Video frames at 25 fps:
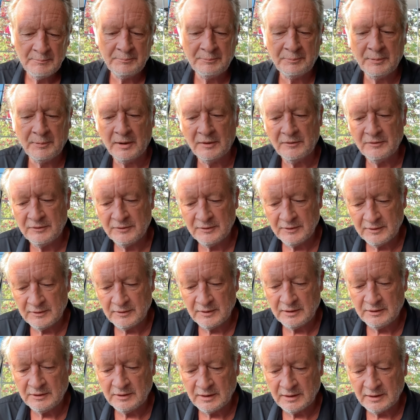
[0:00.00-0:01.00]
But
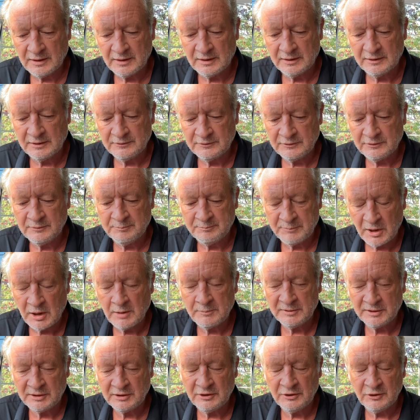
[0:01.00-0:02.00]
uh,
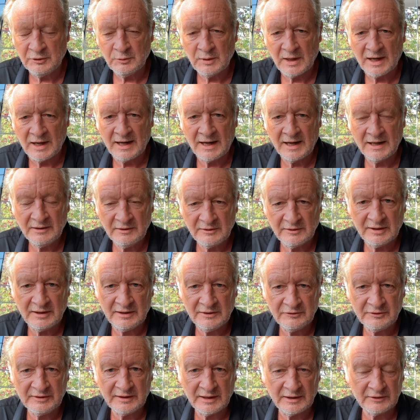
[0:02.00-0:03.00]
Barbecue and
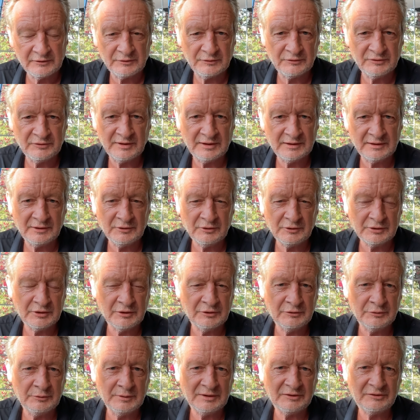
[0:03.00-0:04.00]
his gangs have said they're not
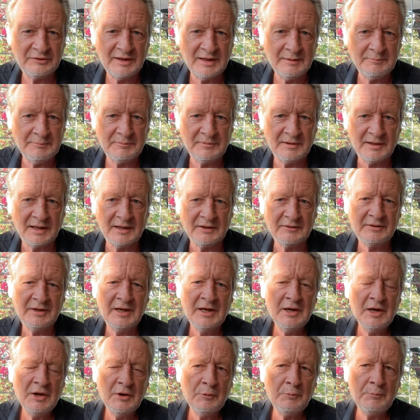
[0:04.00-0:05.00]
going to accept that.
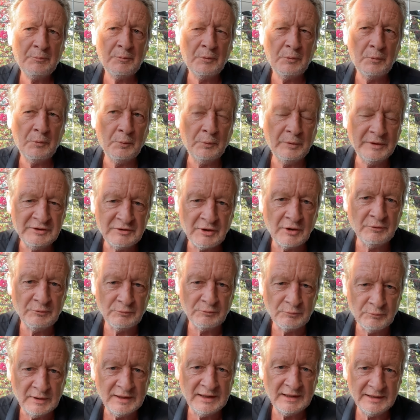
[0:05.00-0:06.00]
We
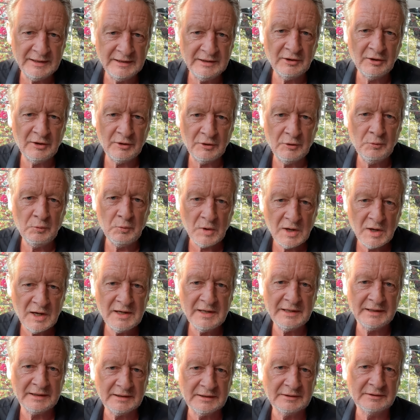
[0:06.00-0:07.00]
don't really know
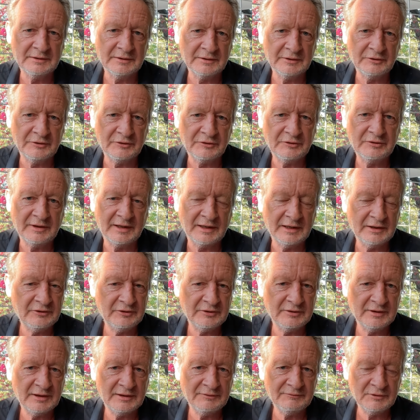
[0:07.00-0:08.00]
why at this stage,
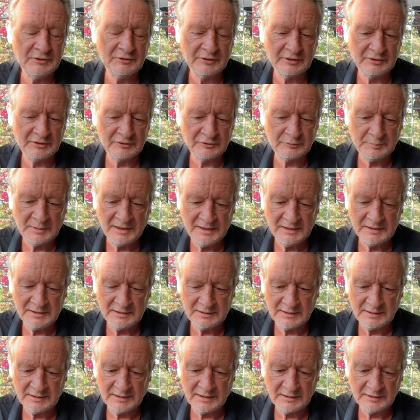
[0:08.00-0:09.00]
and they've not explained it
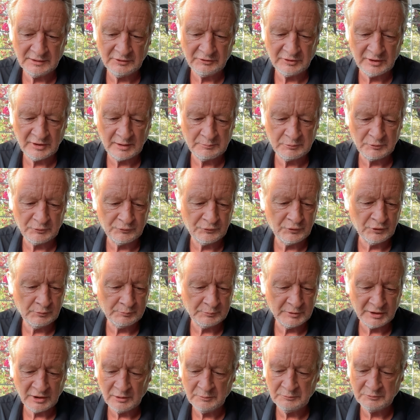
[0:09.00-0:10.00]
in any shape or form.
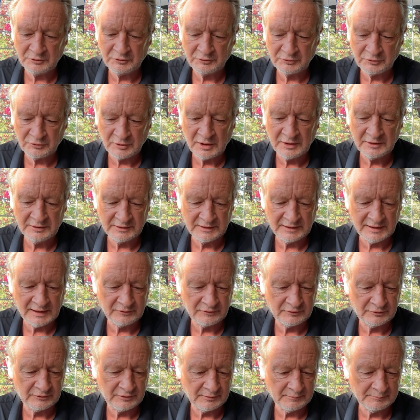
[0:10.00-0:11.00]
We hope to try to get
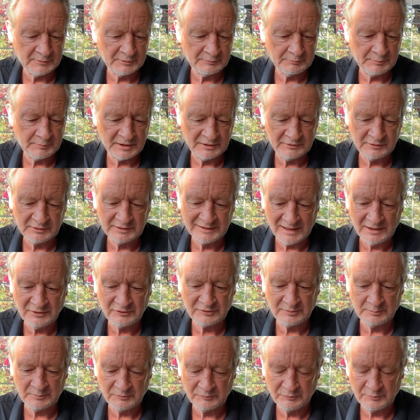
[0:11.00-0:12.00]
to them and get
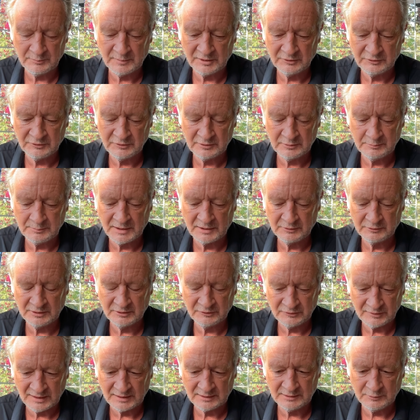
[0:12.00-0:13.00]
some information about
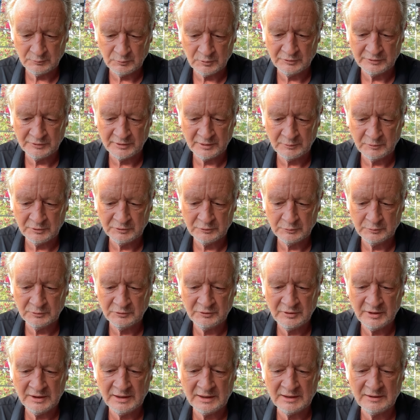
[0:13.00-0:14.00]
exactly what they want to
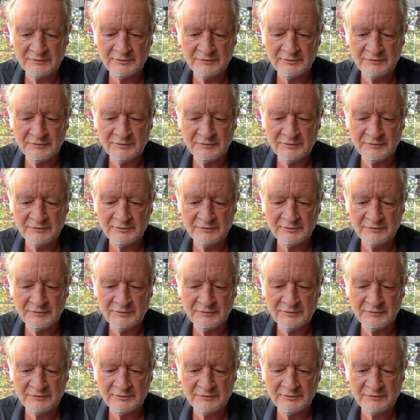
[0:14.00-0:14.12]
achieve.